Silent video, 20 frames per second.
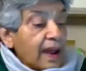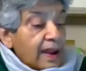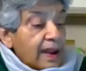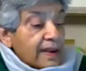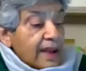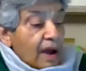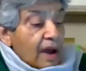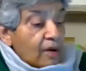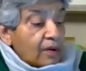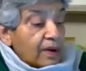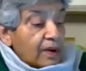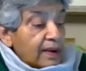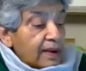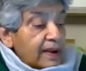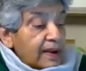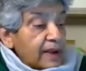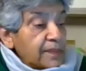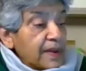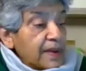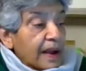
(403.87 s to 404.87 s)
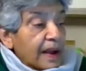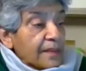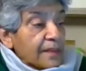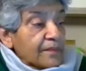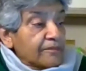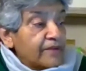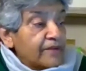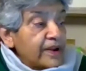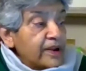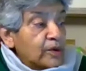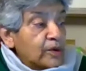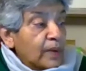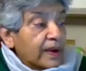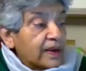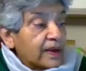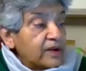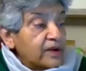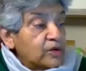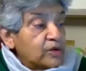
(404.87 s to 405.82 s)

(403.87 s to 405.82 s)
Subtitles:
Now, let me come very quickly